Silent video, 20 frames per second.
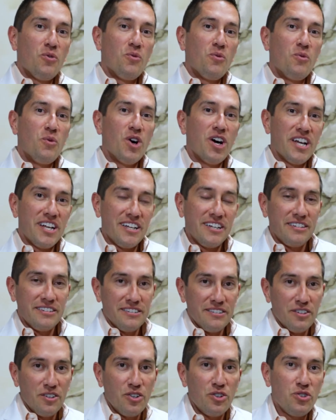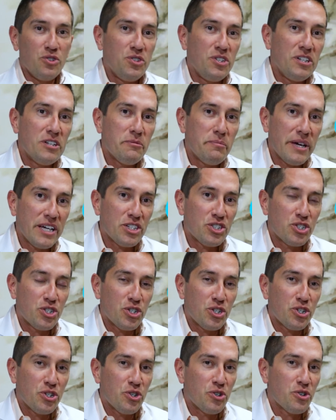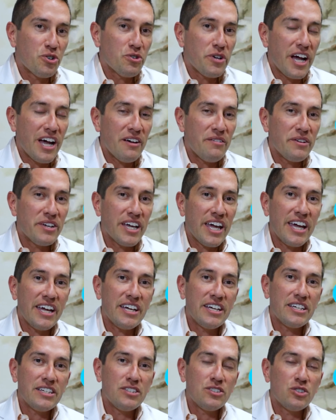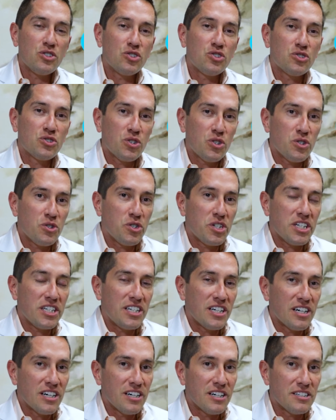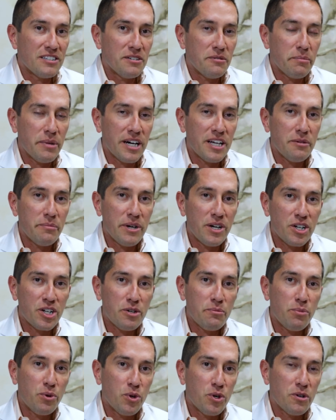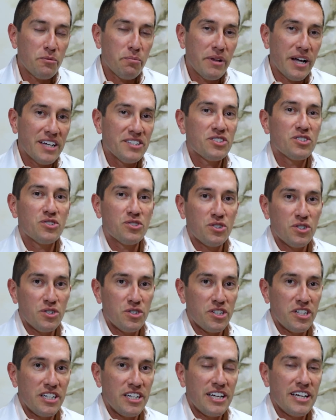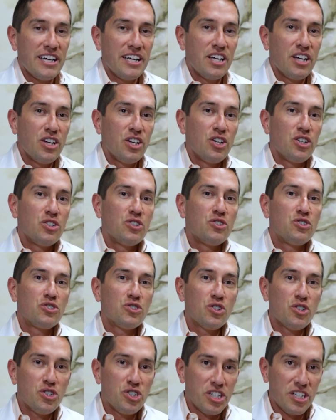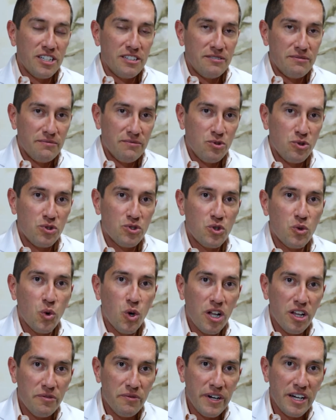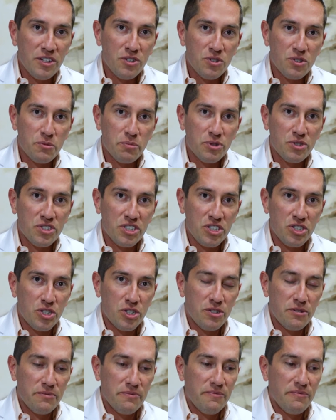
One, you need to make sure you're having a surgery done by the American Board of Plastic Surgery surgeon who's qualified to do this procedure,